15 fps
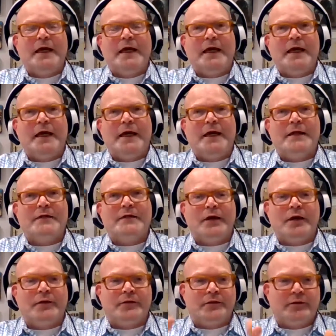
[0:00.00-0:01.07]
And
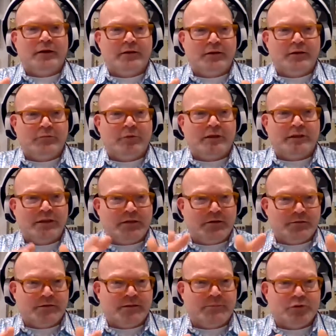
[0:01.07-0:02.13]
then we did a
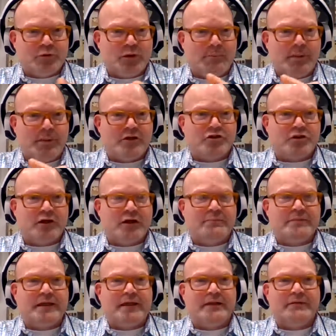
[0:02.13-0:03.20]
subsequent major
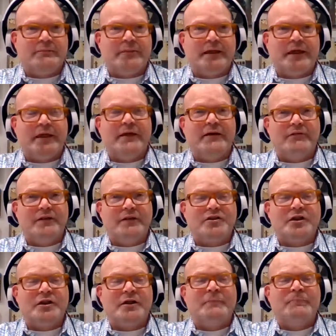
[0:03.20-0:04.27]
update at the beginning of this
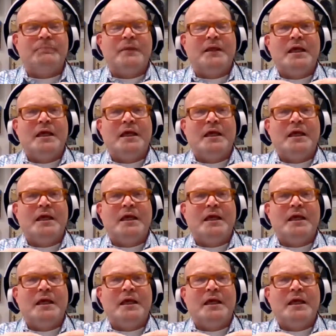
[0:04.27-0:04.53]
year.